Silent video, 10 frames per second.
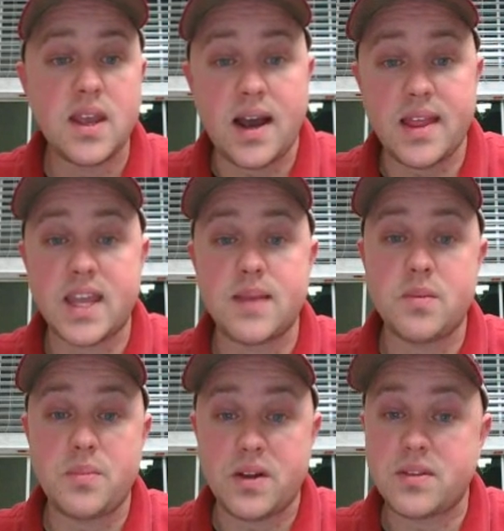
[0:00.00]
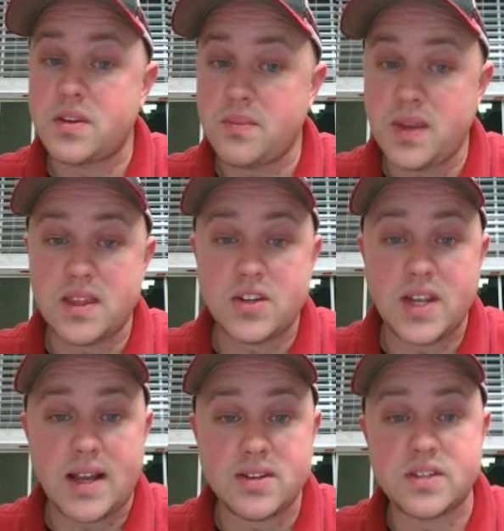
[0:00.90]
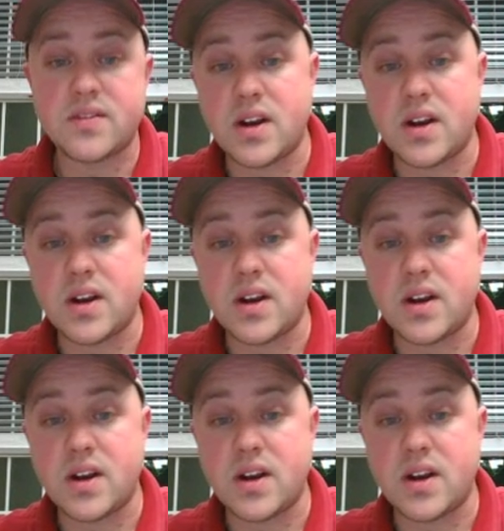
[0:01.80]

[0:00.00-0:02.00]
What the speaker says: that can be built to meet the challenges of